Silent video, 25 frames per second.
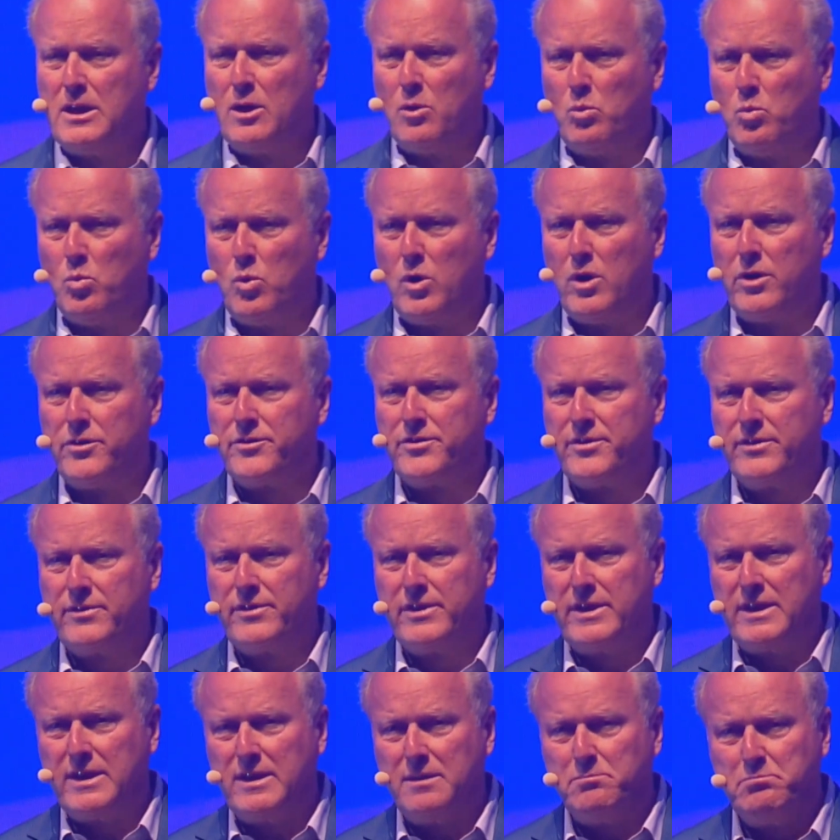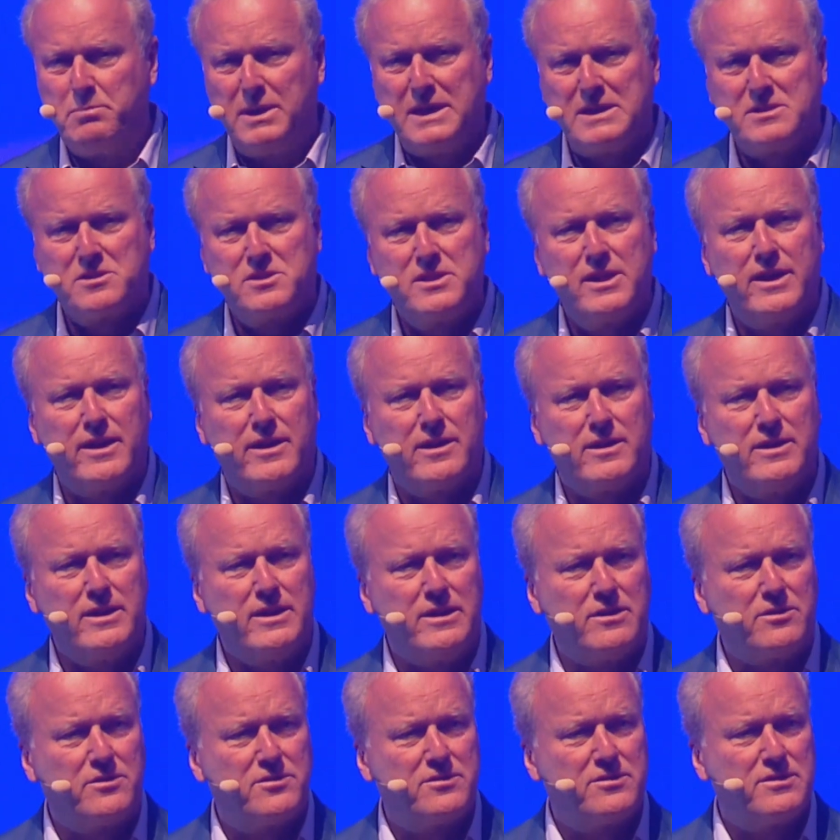what the best
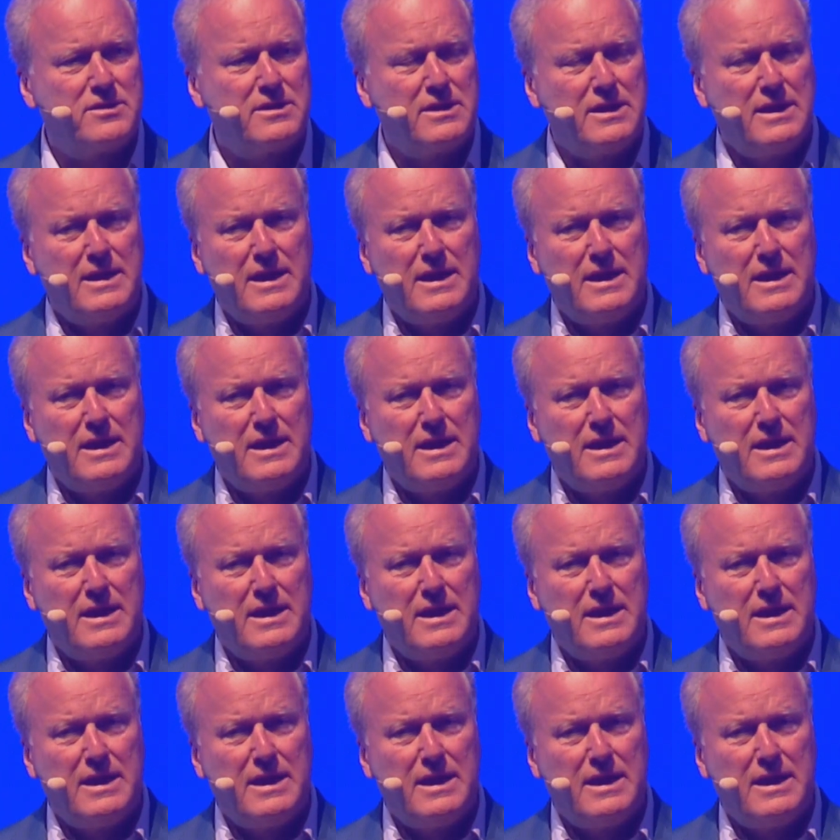techniques